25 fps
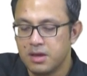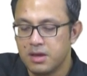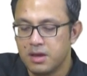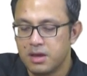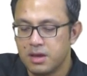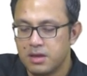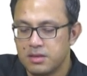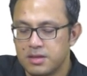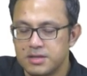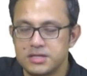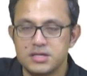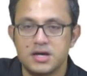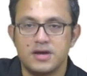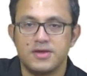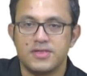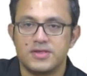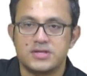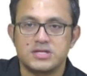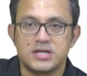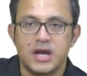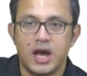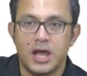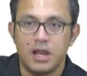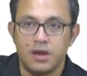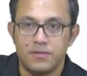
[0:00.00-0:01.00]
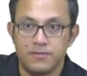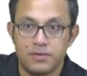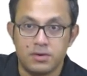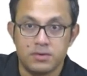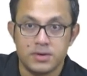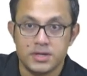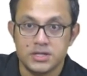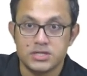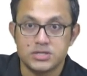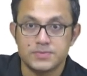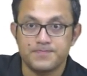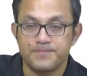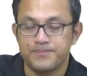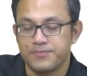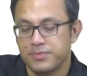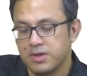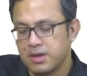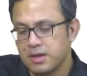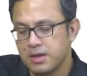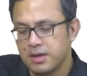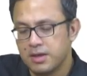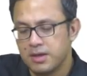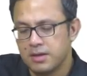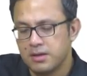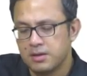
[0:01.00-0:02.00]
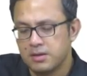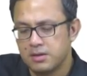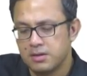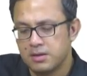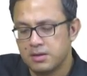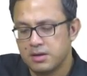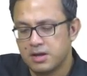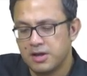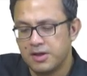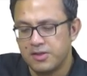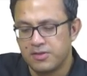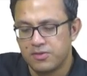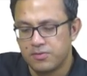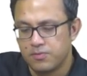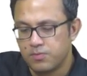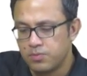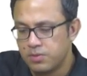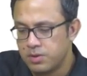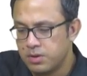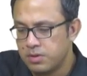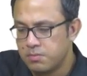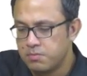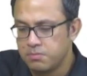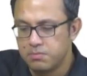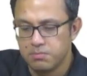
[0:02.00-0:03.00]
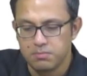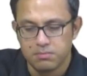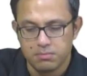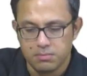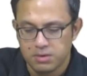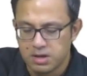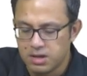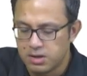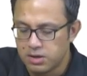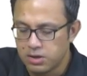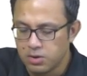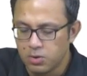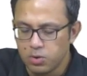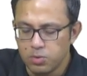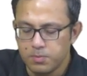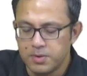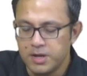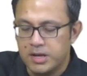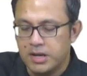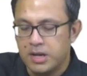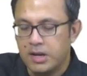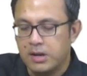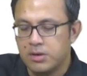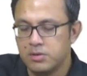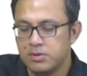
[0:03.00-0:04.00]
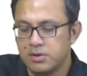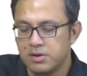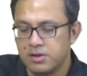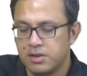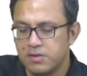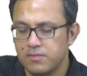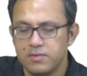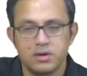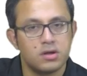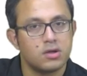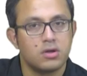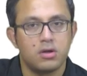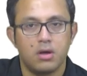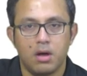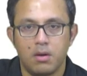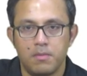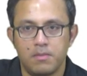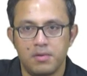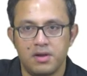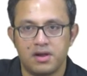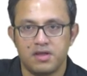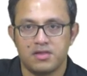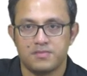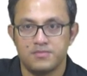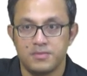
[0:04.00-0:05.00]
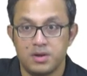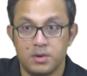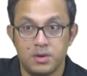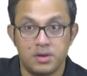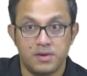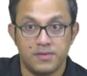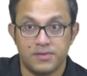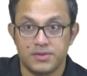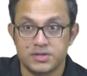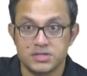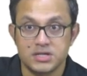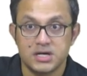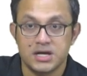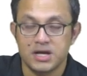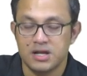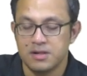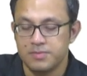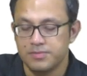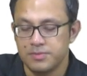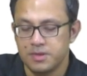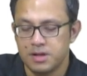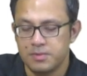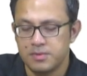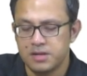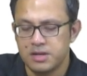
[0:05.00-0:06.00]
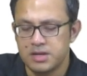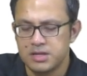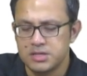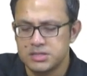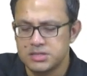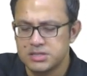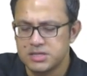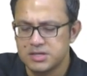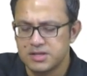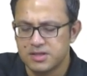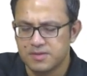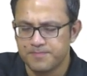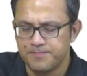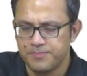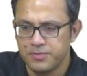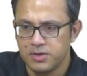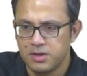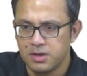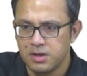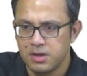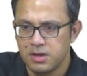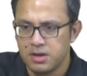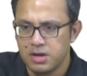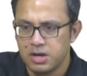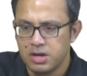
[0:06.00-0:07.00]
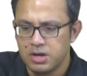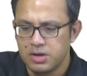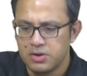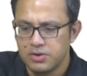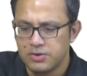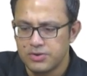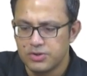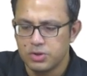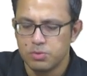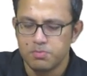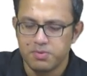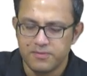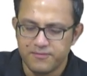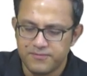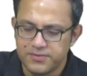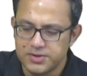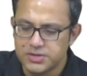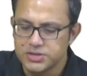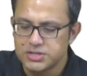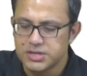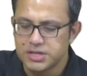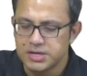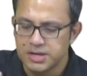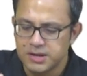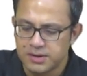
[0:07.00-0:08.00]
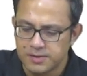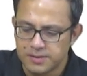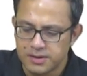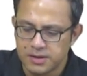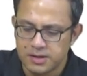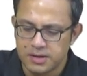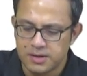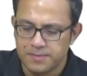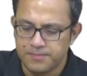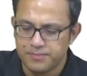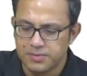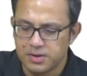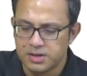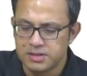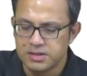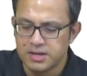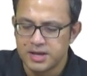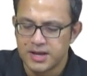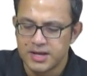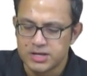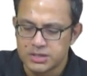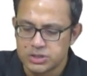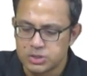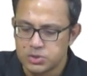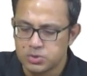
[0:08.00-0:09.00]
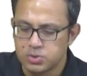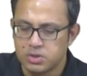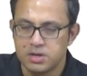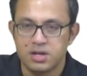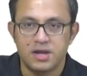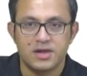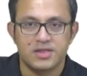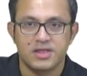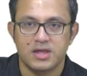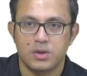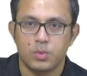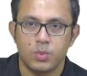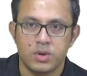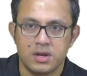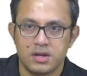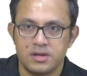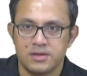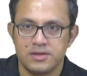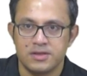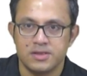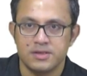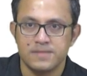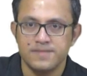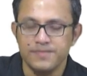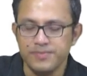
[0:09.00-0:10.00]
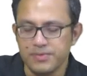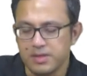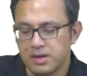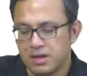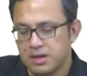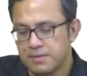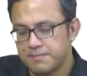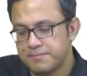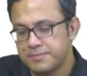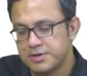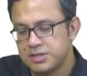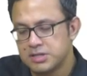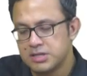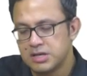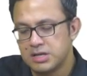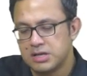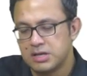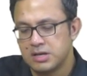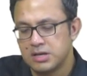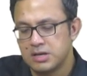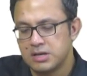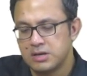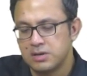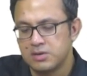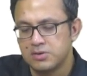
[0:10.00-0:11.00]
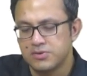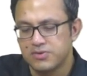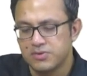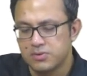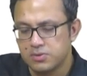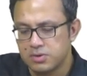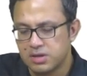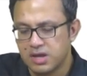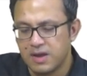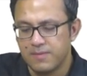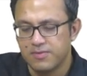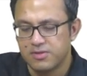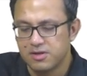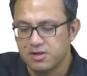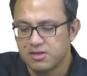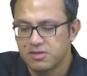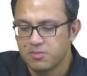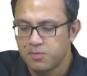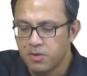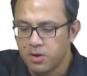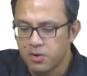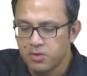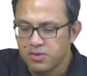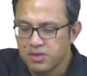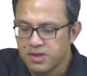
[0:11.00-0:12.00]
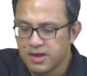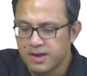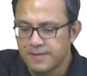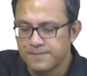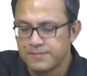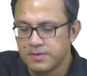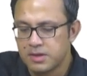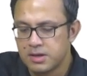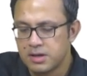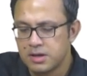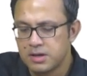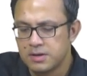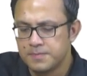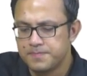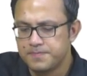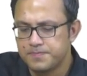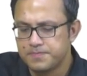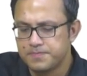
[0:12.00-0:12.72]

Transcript: the entire style of narration. And as we may know by now, it's a very complex narrative style. I mean, it does superficially uh, adhere to classic realism, uh, but then it also keeps exposing uh,